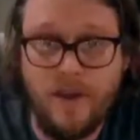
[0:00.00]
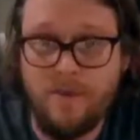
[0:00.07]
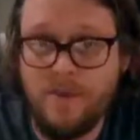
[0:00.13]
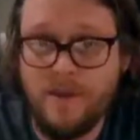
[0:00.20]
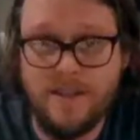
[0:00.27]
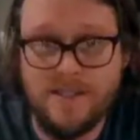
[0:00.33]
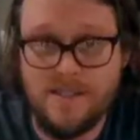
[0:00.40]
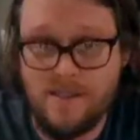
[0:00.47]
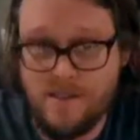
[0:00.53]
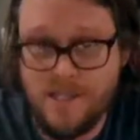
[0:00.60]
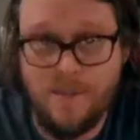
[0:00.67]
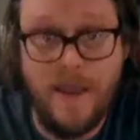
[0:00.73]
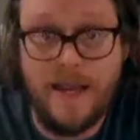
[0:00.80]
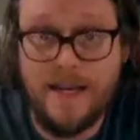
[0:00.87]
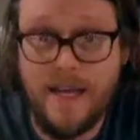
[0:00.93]
because since it's
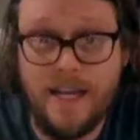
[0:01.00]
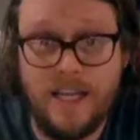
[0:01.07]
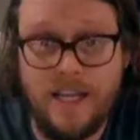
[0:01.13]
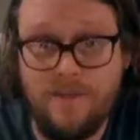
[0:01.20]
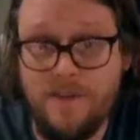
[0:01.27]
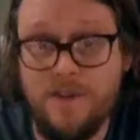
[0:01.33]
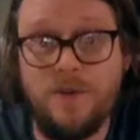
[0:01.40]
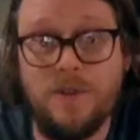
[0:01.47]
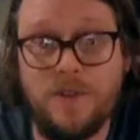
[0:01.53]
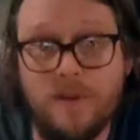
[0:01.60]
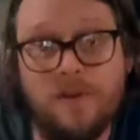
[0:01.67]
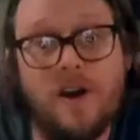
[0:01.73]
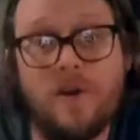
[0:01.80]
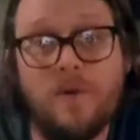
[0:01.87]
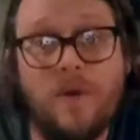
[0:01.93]
magnetic, if you do it the
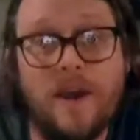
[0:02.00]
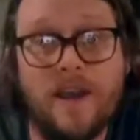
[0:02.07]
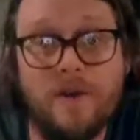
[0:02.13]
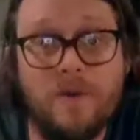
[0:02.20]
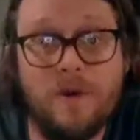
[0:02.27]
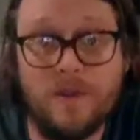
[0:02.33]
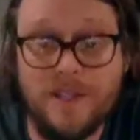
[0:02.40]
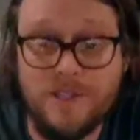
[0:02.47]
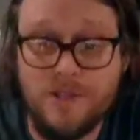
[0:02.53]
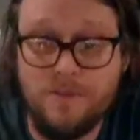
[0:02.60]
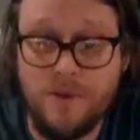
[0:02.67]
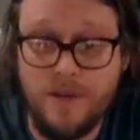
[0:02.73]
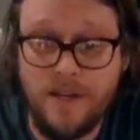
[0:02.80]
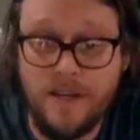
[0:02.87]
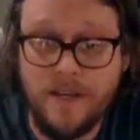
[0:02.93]
wrong way, it won't let you put
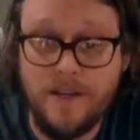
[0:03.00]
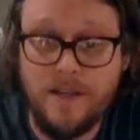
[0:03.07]
it in.